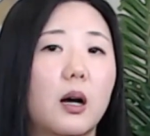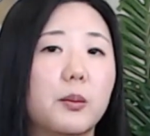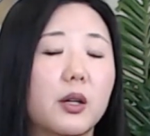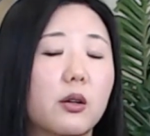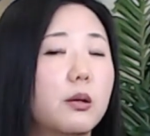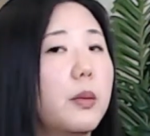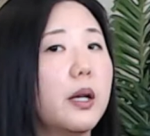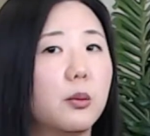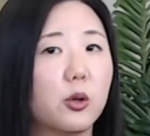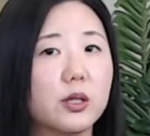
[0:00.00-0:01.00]
it could make
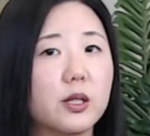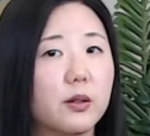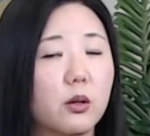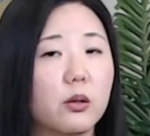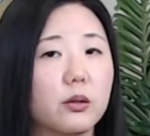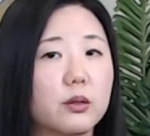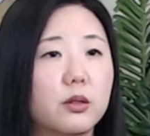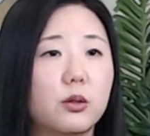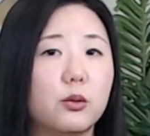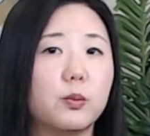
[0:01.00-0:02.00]
it more difficult
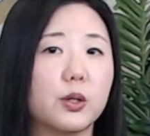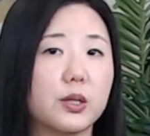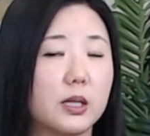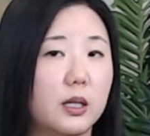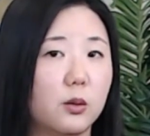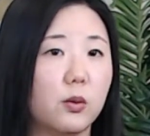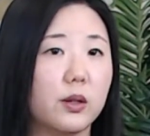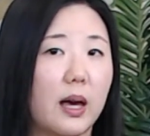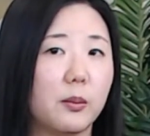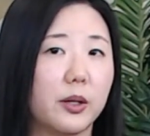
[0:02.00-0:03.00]
to proceed with the
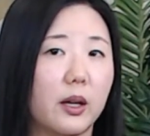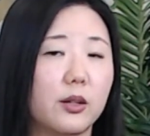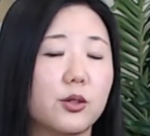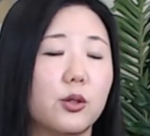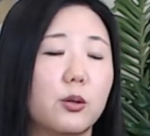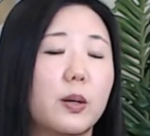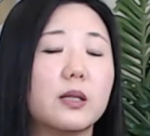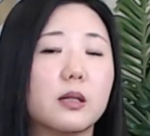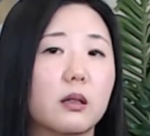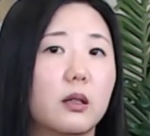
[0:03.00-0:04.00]
application. You
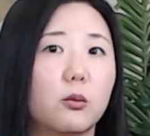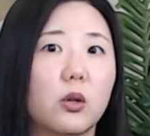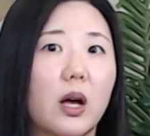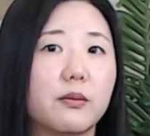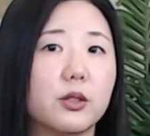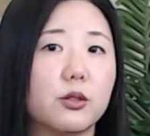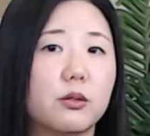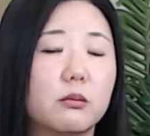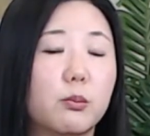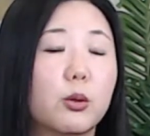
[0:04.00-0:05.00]
basically will have to
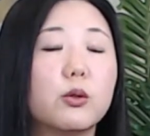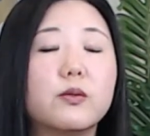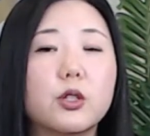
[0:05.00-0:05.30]
prove to